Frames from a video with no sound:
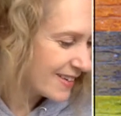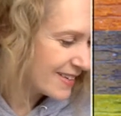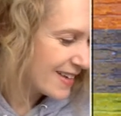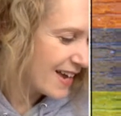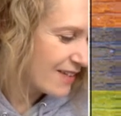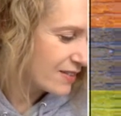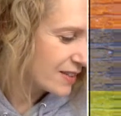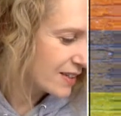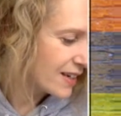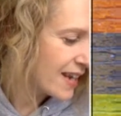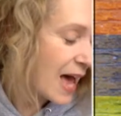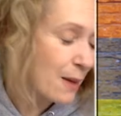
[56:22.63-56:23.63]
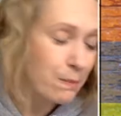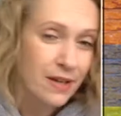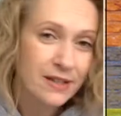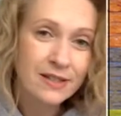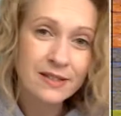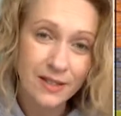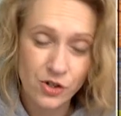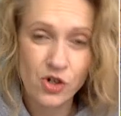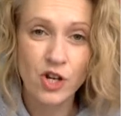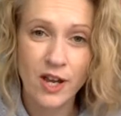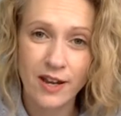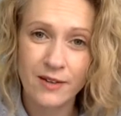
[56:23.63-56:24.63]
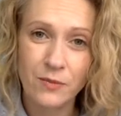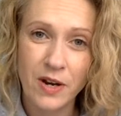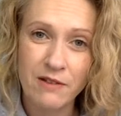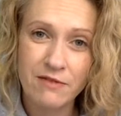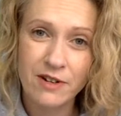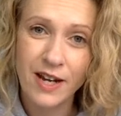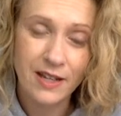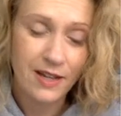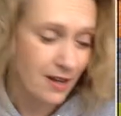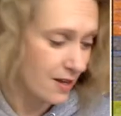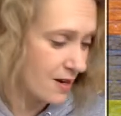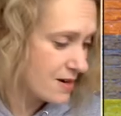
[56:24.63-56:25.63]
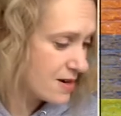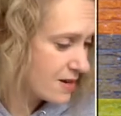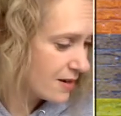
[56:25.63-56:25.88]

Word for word: Have a little nap in the sunshine whenever I can.